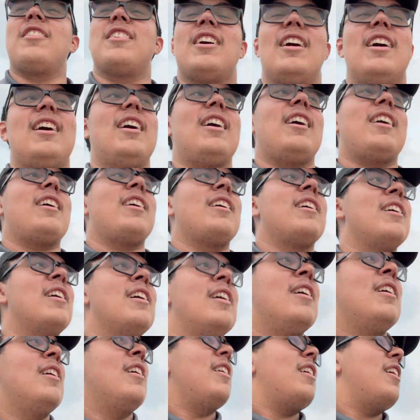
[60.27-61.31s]
uh
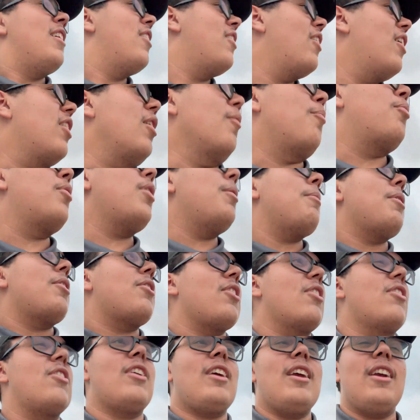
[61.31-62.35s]
on the
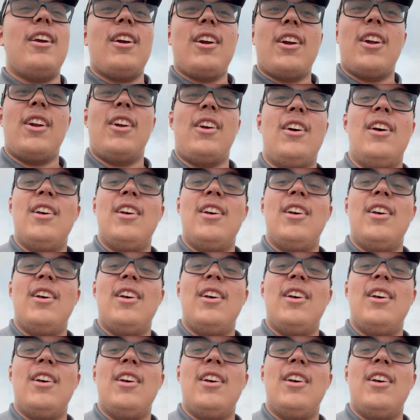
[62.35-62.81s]
premises here.